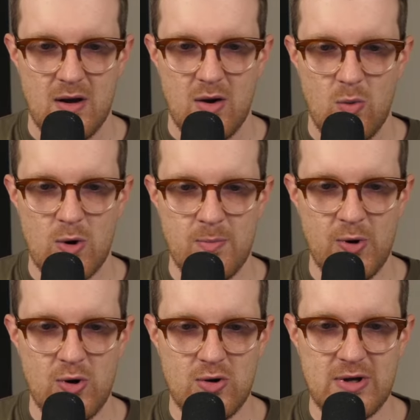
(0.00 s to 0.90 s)

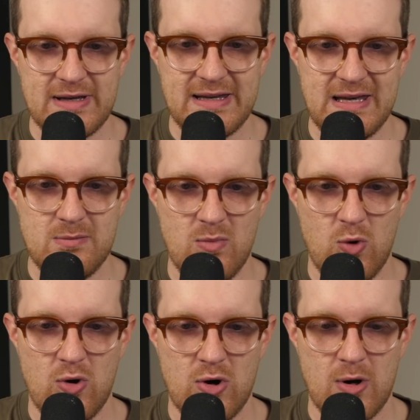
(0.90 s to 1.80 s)
Wurmple,
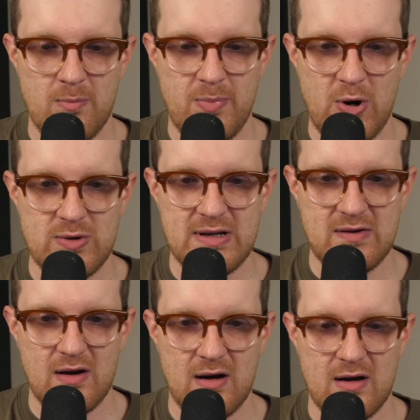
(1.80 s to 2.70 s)
Heatmore,
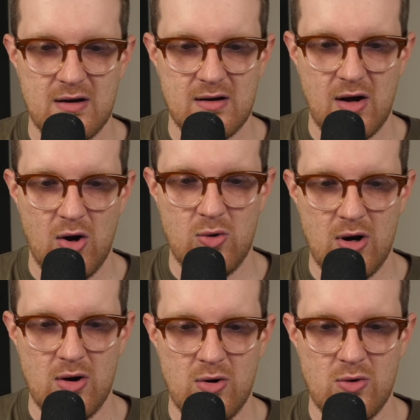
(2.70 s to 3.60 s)
Ponyta,
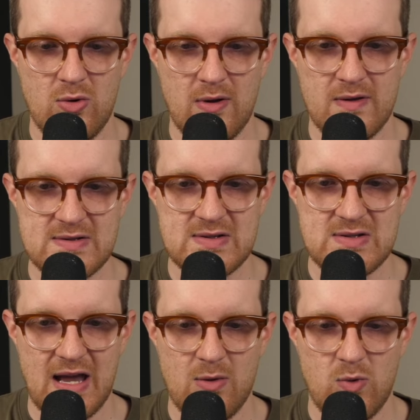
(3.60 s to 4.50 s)
Ho-Oh. This
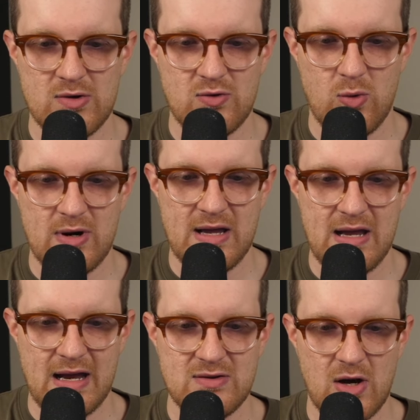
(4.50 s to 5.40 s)
is a
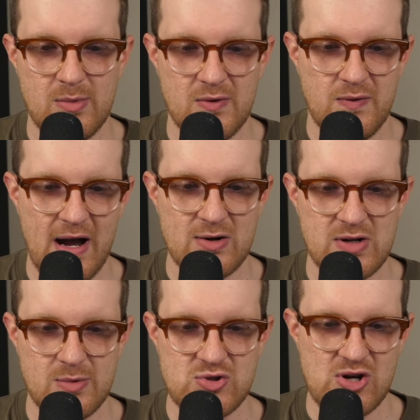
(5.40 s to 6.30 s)
120 and double fire,
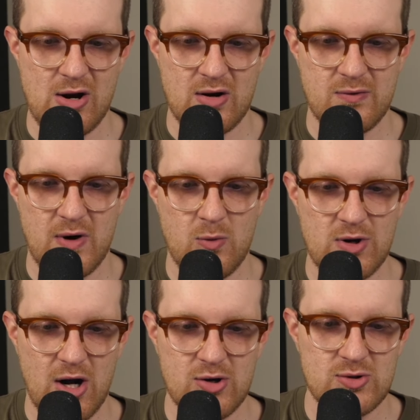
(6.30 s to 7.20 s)
double generic for a
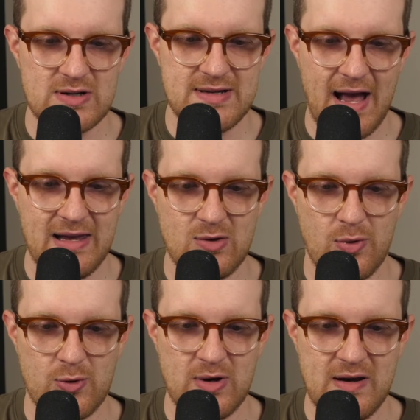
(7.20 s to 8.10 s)
100 attack, heal
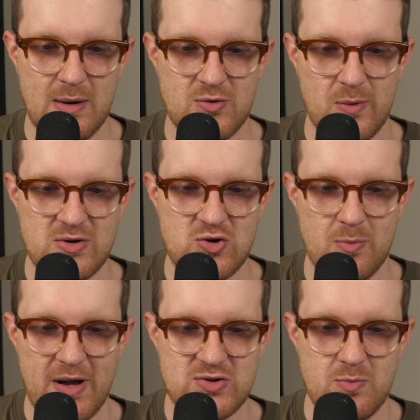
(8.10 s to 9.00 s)
30 damage from each of your
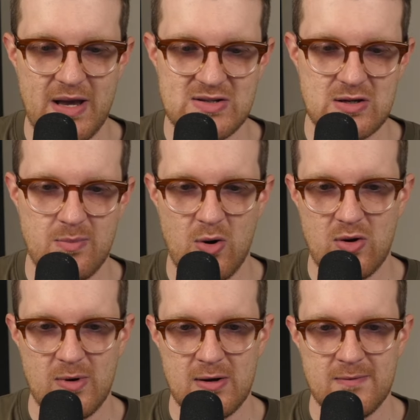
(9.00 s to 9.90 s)
bench basic
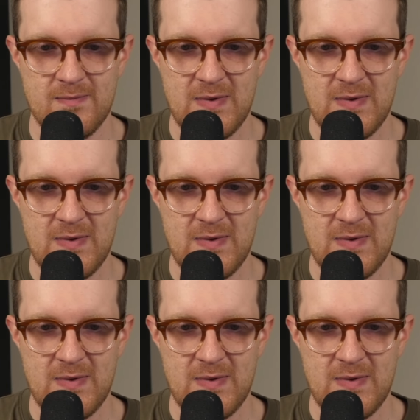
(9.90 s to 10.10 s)
Pokemon.